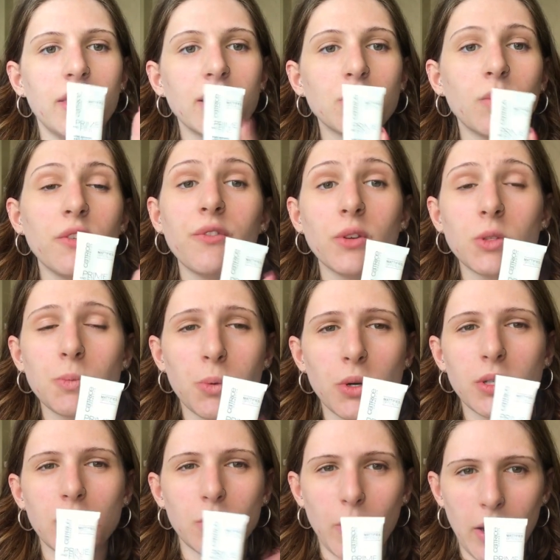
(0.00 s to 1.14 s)
This one fills
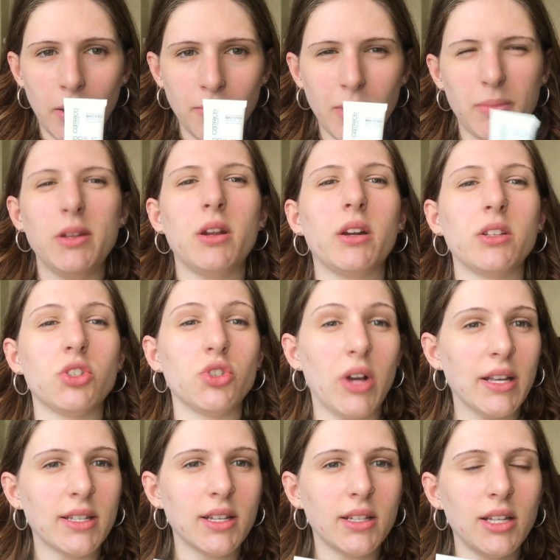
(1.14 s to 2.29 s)
pores as well, maybe not as
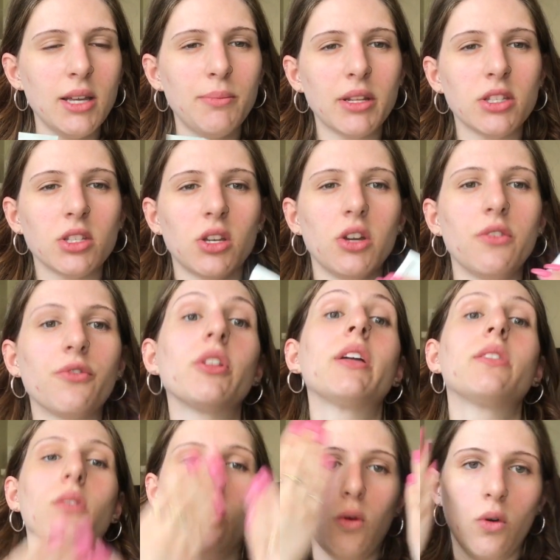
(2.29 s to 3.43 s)
drastically, but it's good for
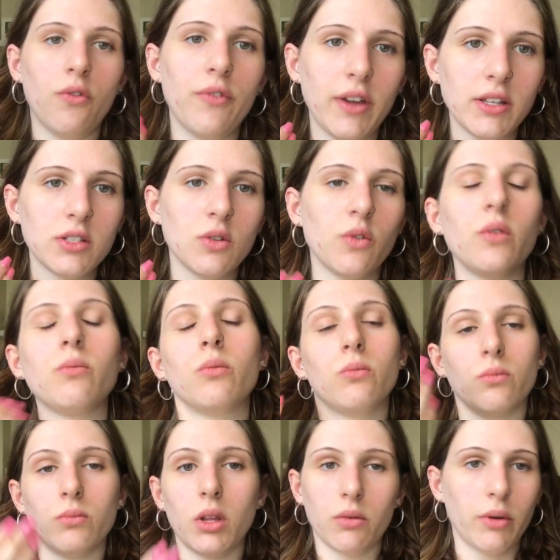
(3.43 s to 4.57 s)
like the whole face. So if
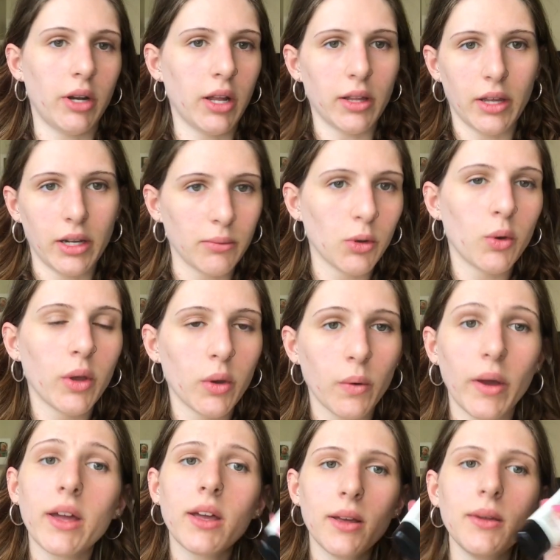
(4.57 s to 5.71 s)
I'm like running late, I'm going
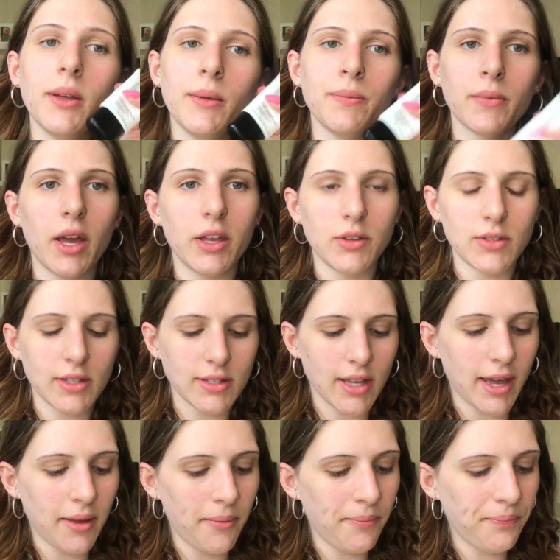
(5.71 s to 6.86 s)
quick, I use this
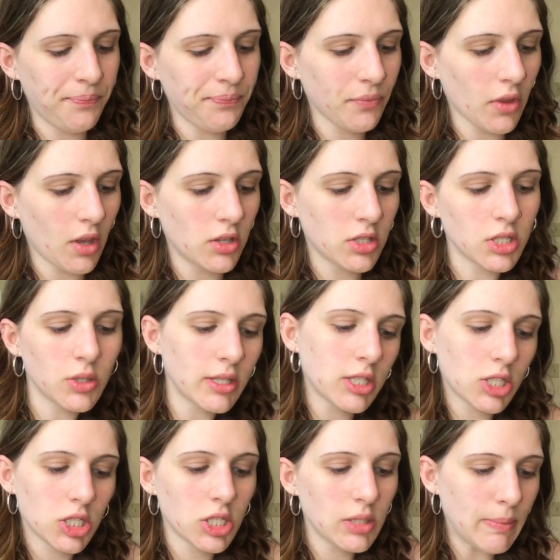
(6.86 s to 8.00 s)
guy. So
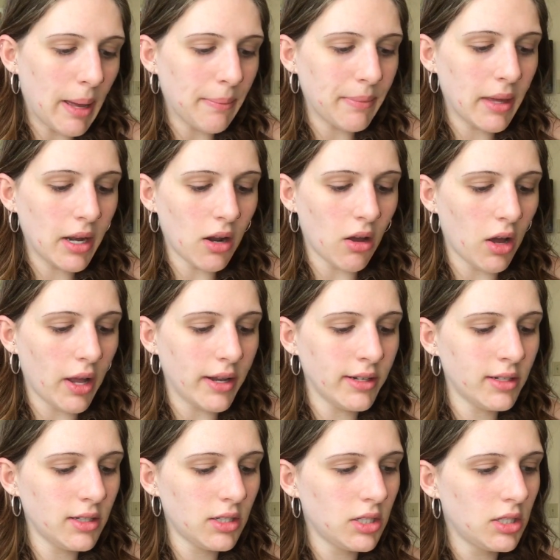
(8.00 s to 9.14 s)
let's just pop that on.